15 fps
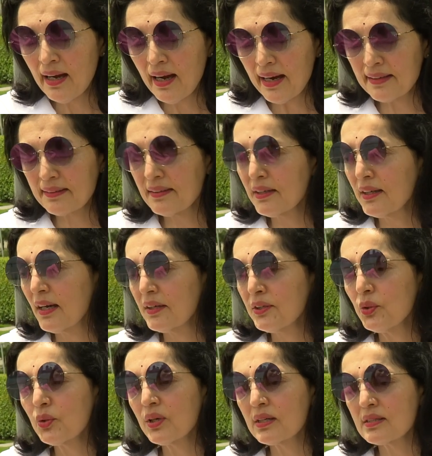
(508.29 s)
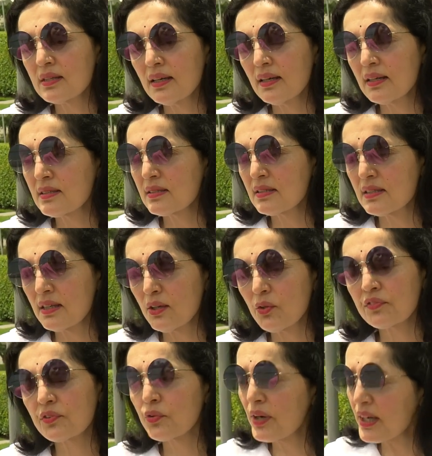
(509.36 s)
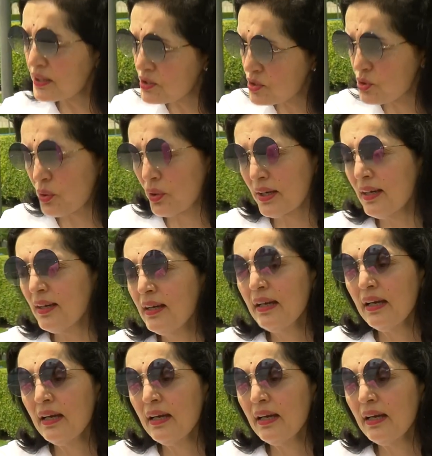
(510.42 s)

I think Yoga Day is a day of great joy.